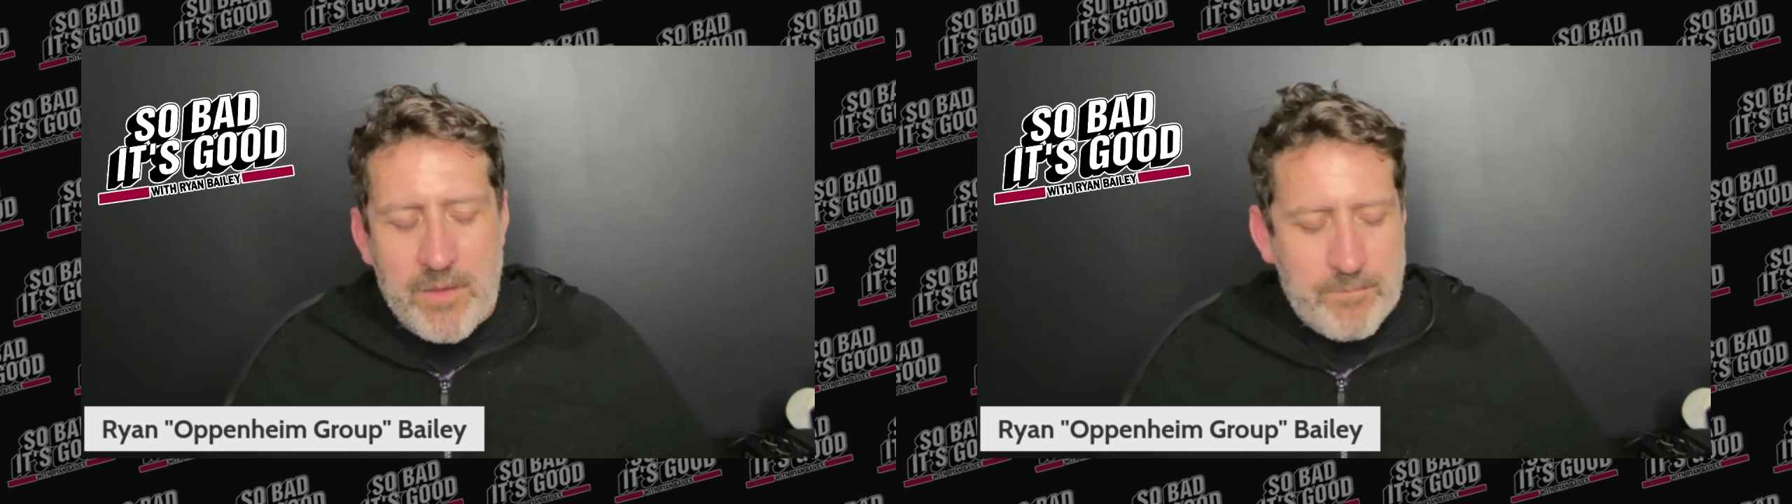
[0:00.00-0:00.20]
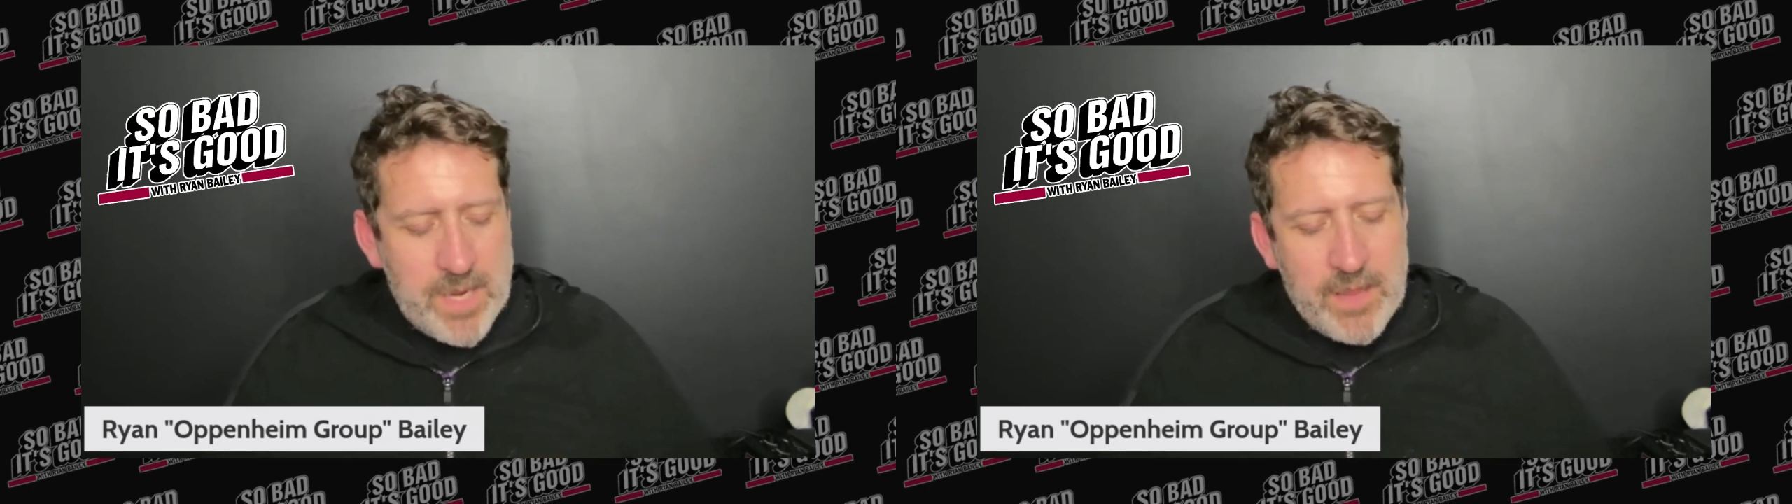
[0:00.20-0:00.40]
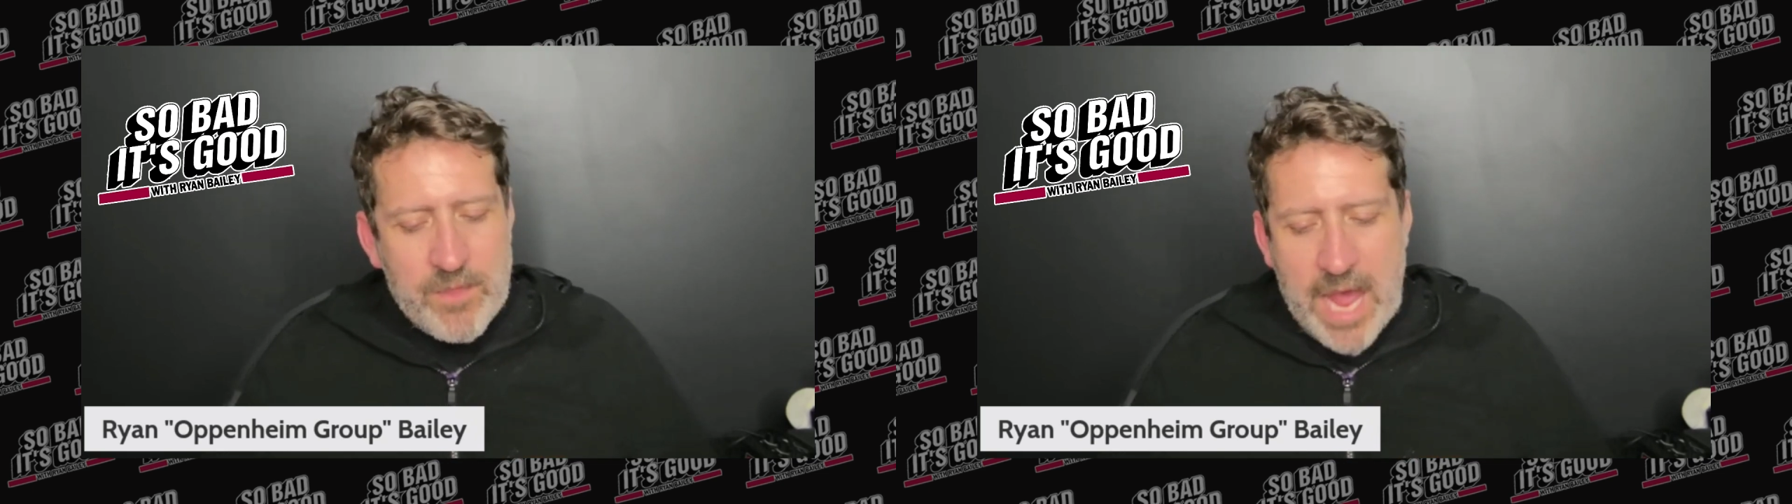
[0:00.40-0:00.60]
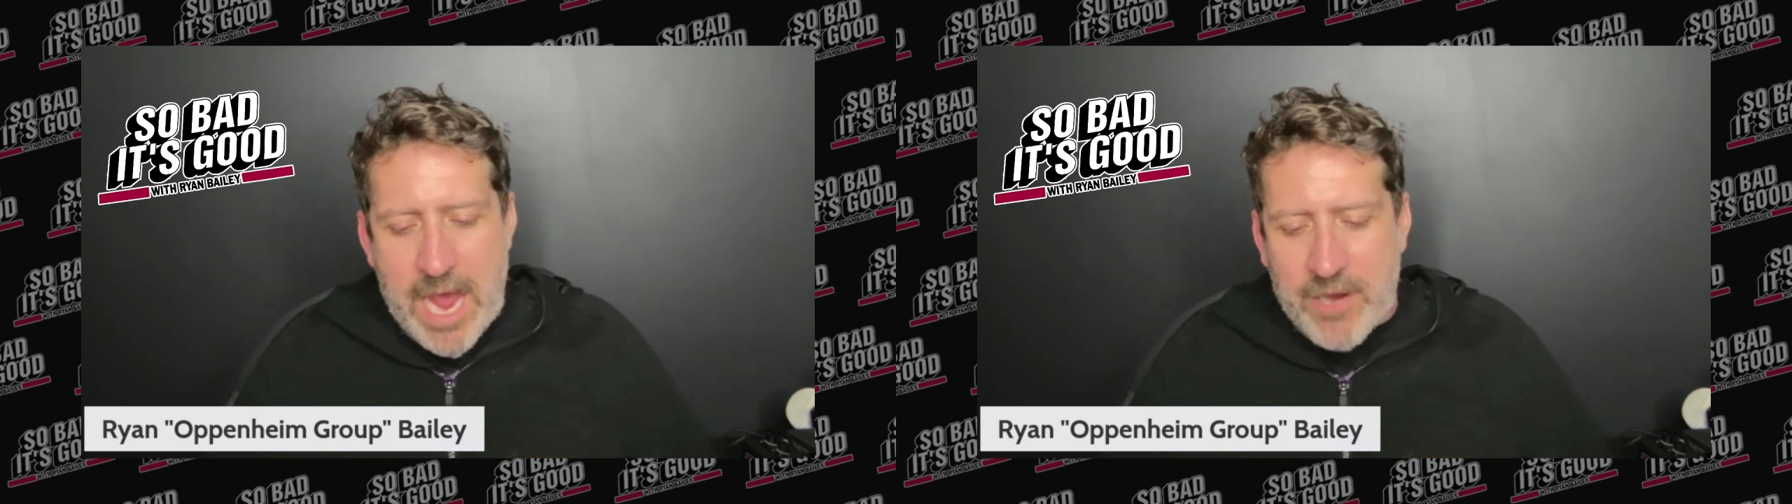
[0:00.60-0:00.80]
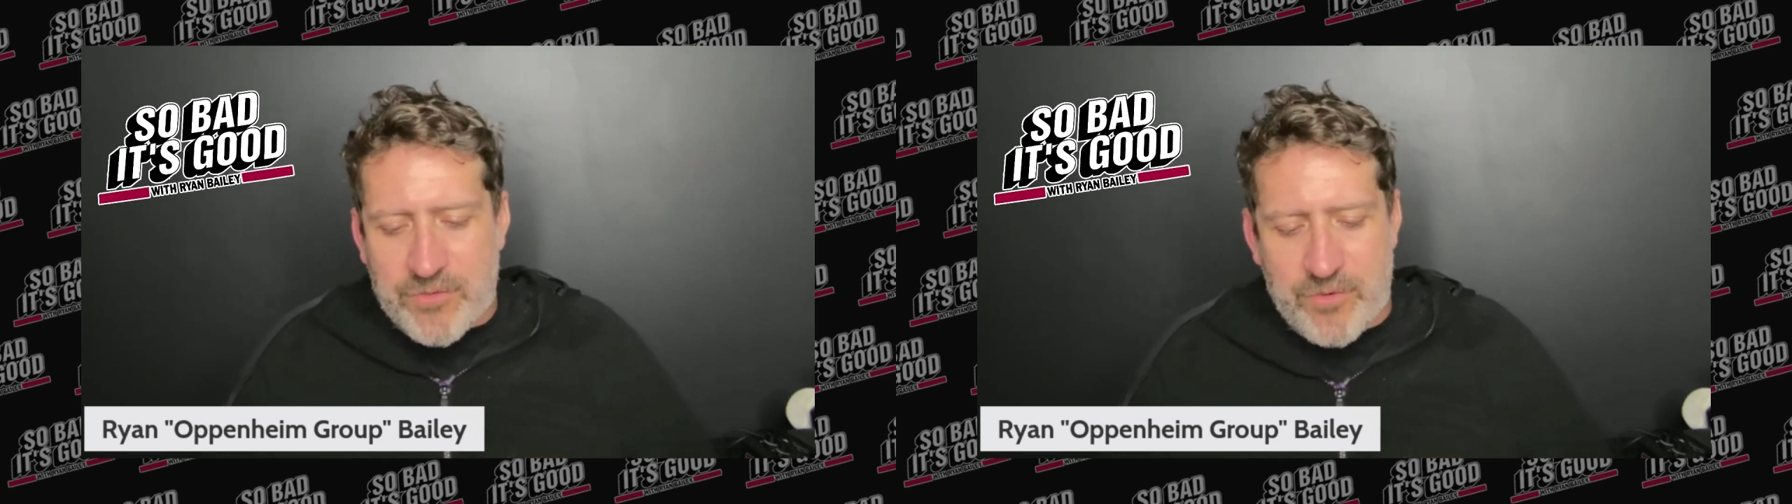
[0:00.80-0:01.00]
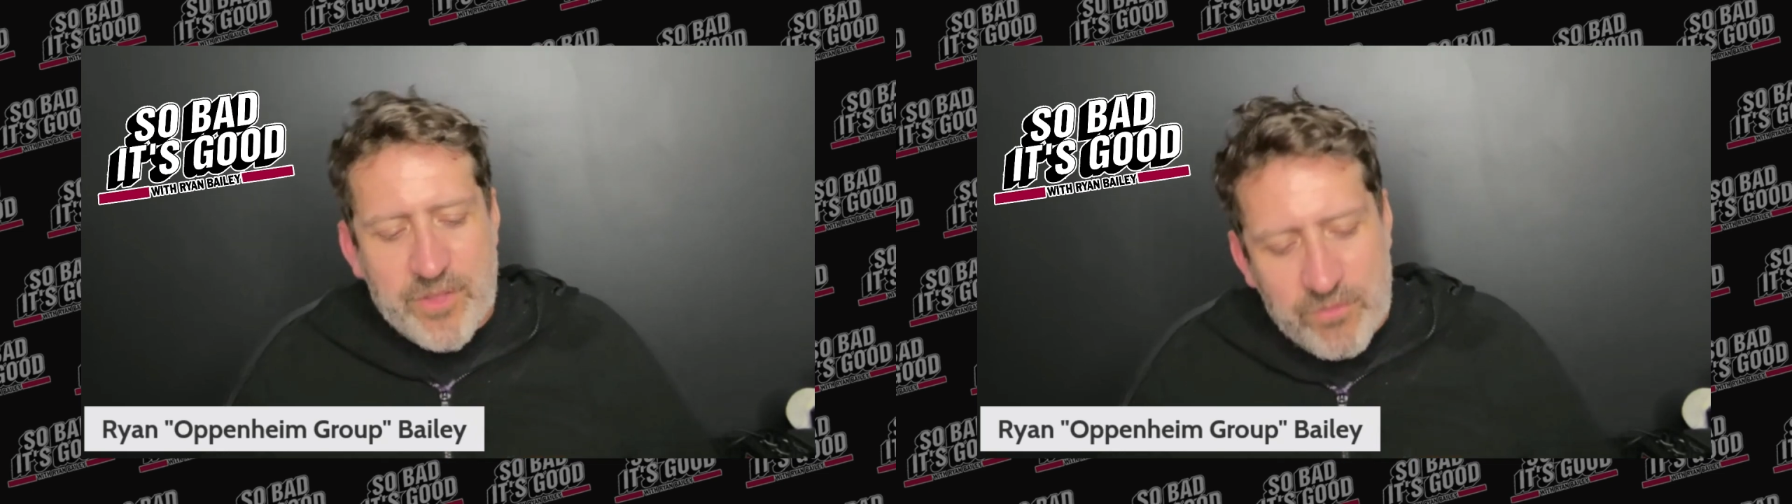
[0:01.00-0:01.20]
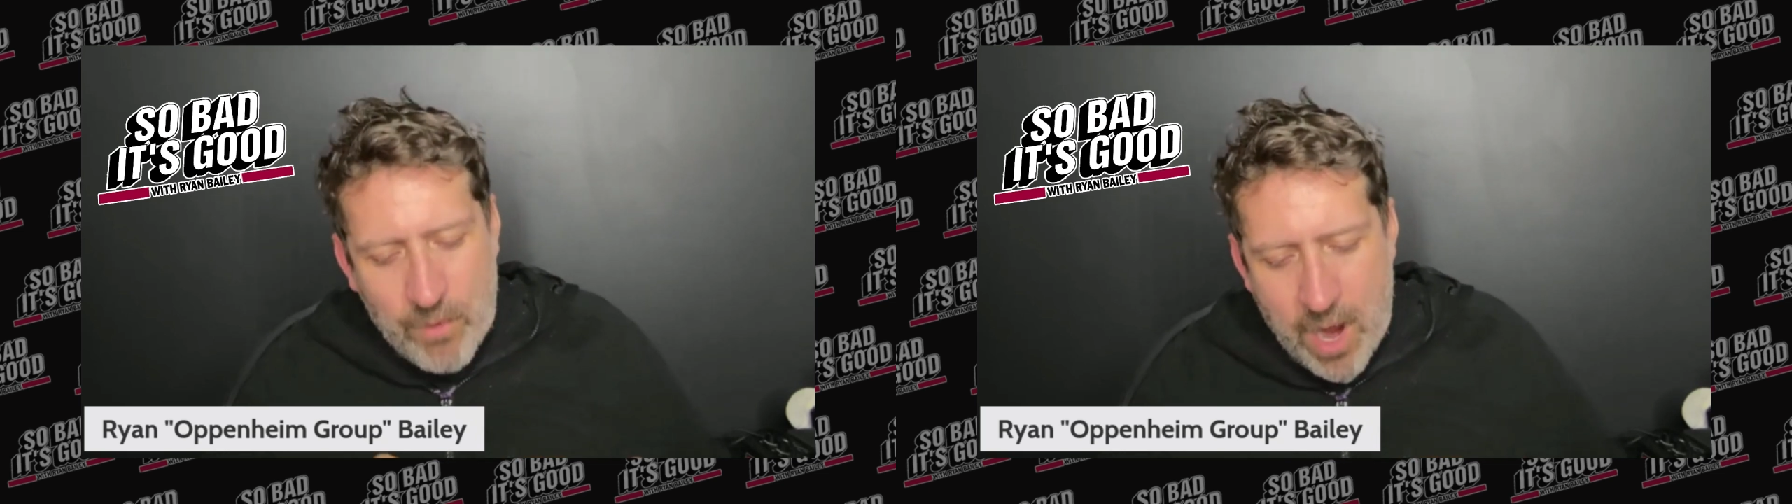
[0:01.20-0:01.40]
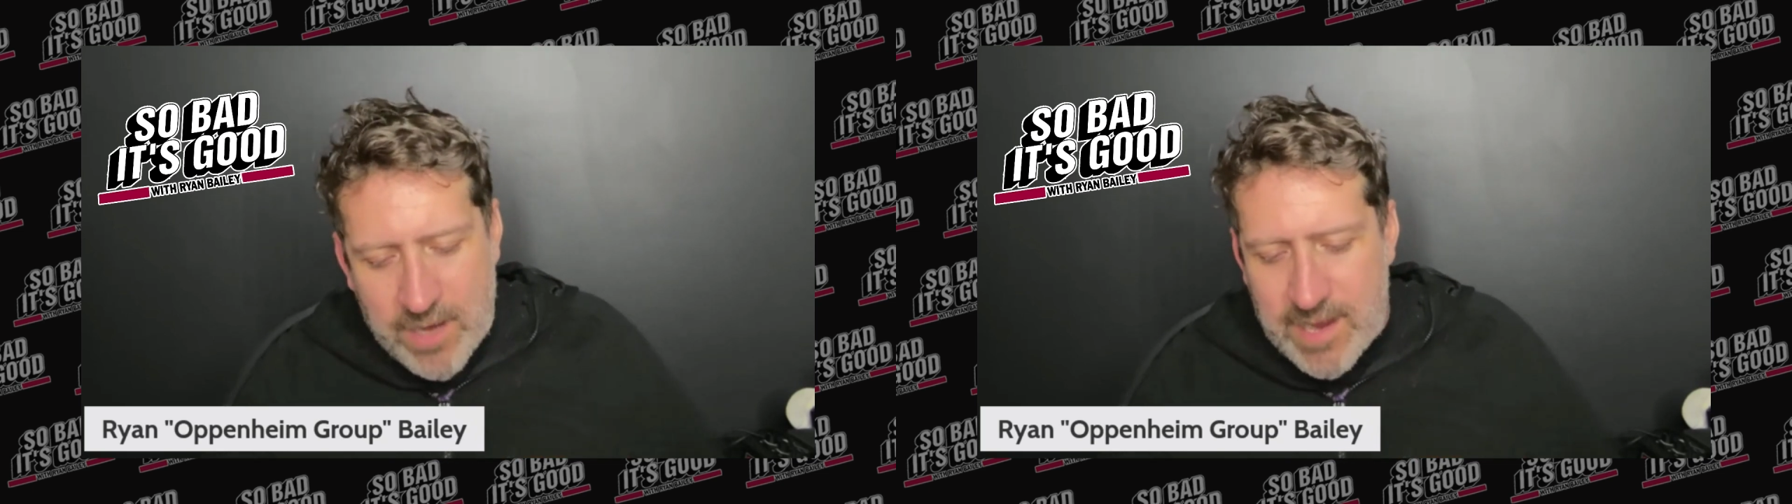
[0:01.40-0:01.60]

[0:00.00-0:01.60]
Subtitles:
Me and the extras rocked